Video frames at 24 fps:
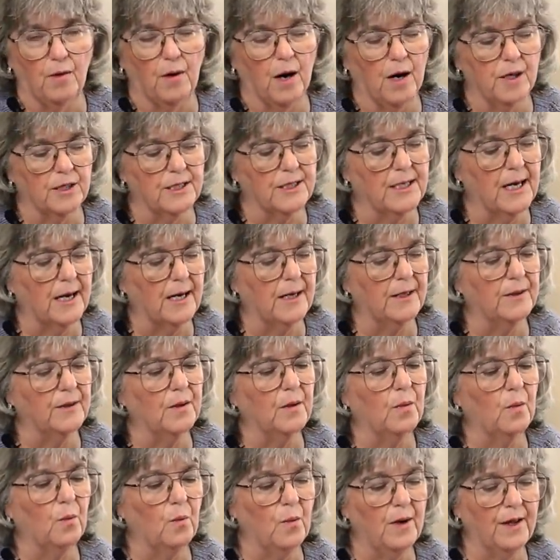are done
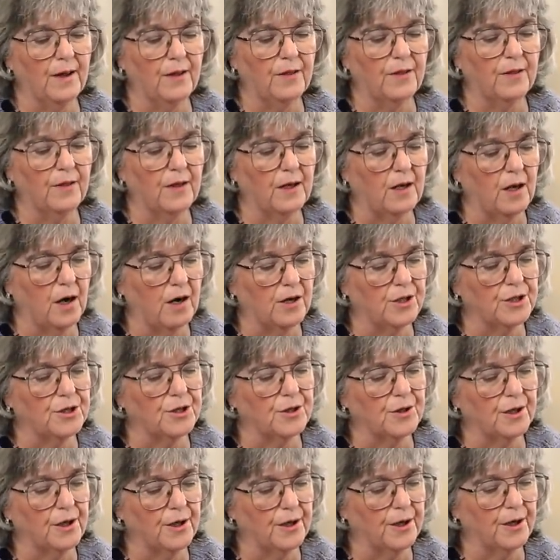with the
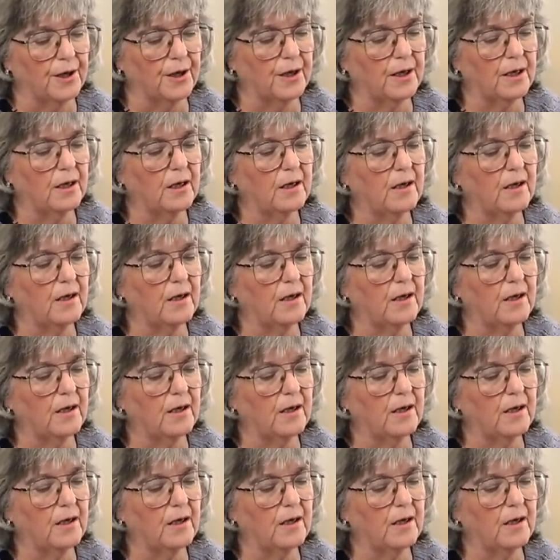larger hook.